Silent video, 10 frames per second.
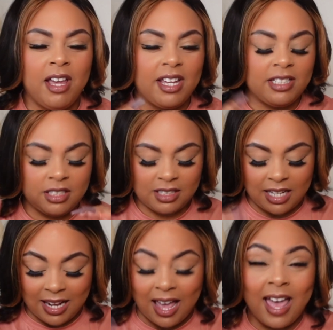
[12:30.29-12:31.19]
It just,
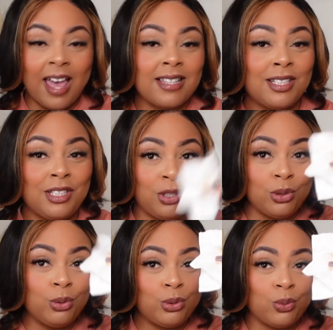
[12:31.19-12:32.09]
and I had to
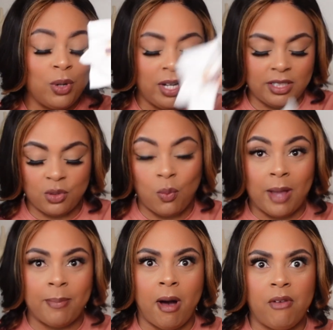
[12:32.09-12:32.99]
use one to
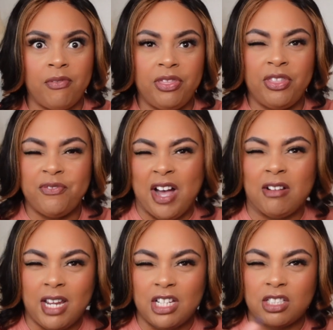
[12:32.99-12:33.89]
wipe off the
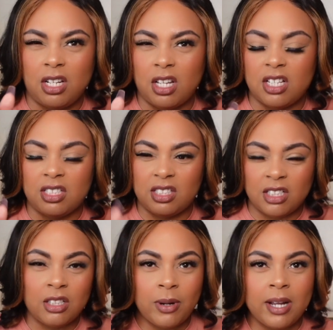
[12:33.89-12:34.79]
foundation and
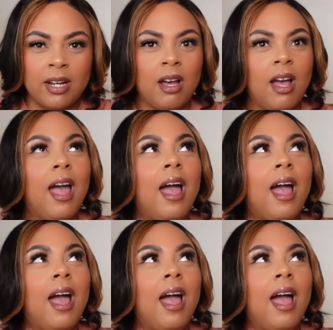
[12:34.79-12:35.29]
concealer right now